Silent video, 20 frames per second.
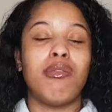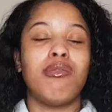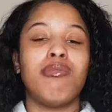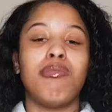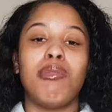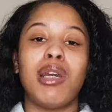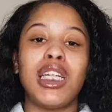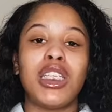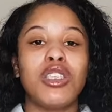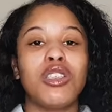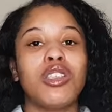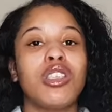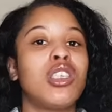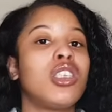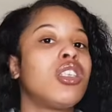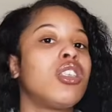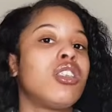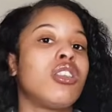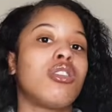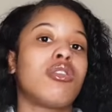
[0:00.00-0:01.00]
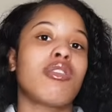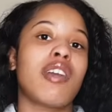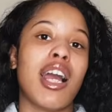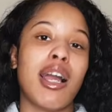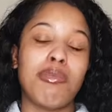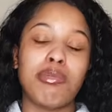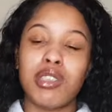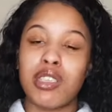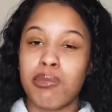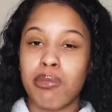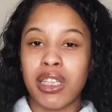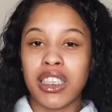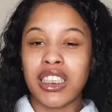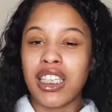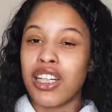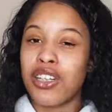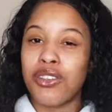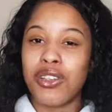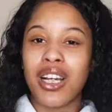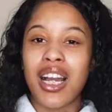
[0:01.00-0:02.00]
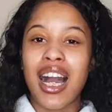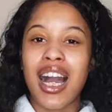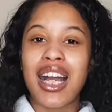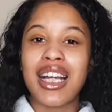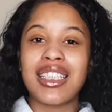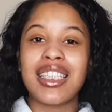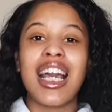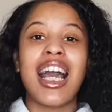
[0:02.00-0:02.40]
Make sure to subscribe to my channel, guys,